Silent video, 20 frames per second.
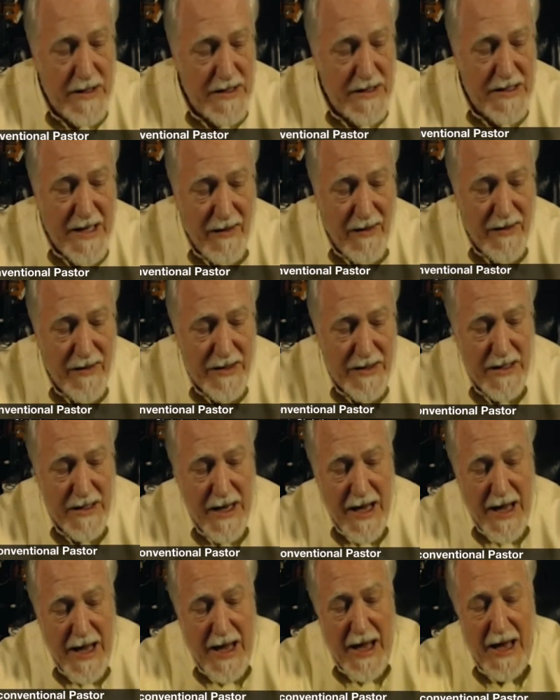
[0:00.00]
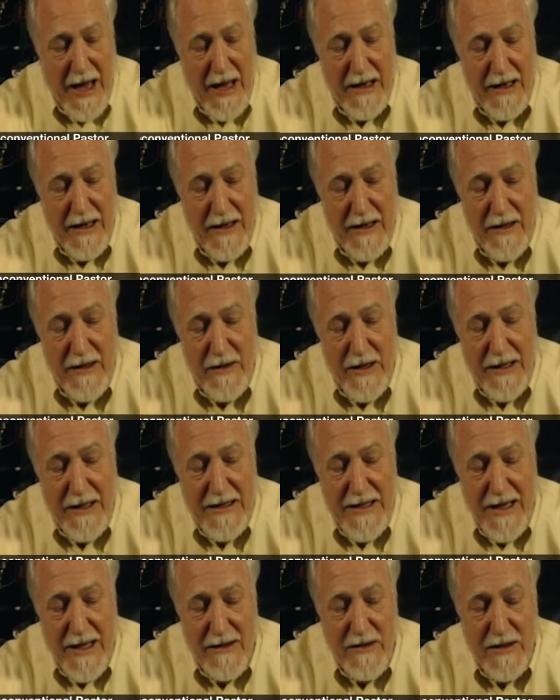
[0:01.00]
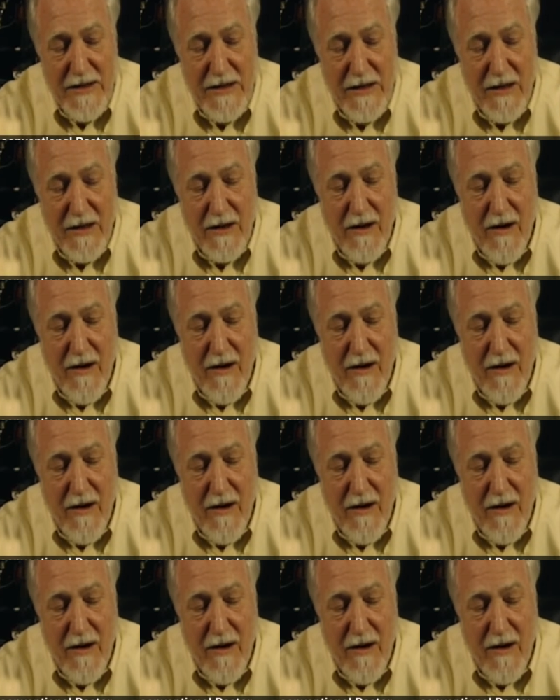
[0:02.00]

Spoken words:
to Stuyvesant, and that sounds